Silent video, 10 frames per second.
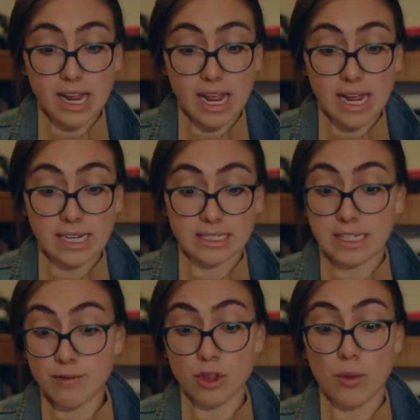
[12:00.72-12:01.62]
and
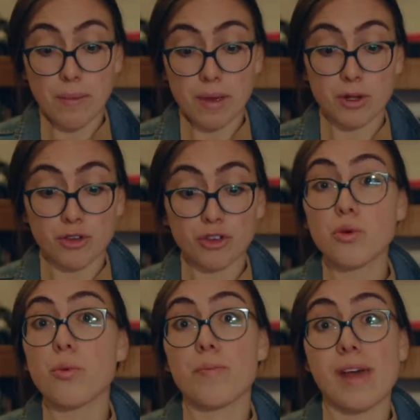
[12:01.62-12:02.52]
even though that may be
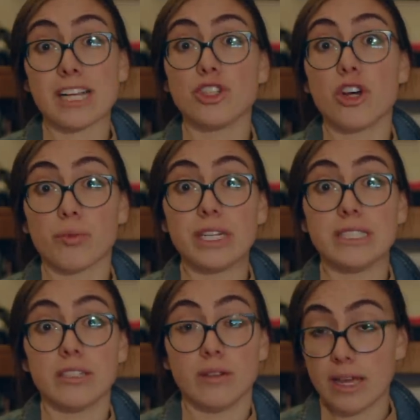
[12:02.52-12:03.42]
true, that's not a
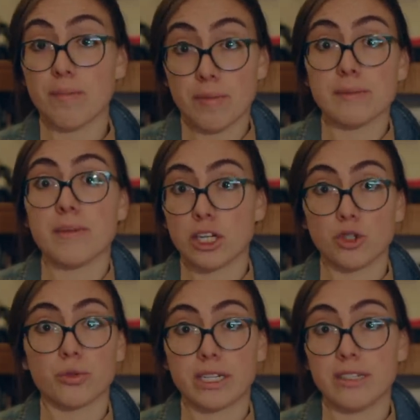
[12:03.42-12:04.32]
reason, like, this
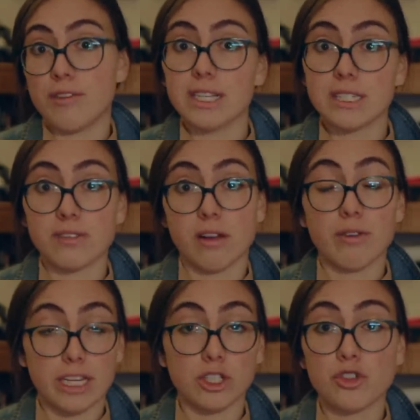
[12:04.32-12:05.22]
mitigatory defensive
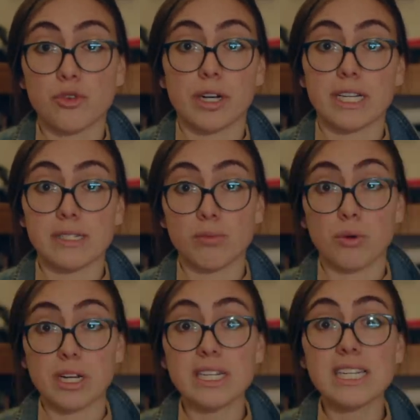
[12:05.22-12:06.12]
stuff is true and it is
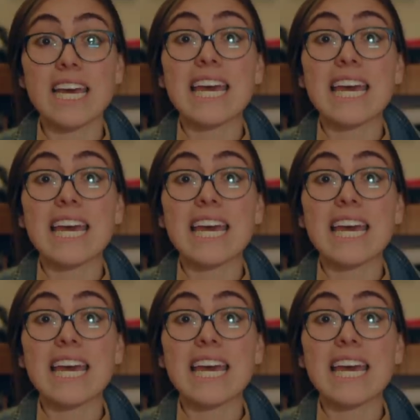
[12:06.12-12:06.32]
important.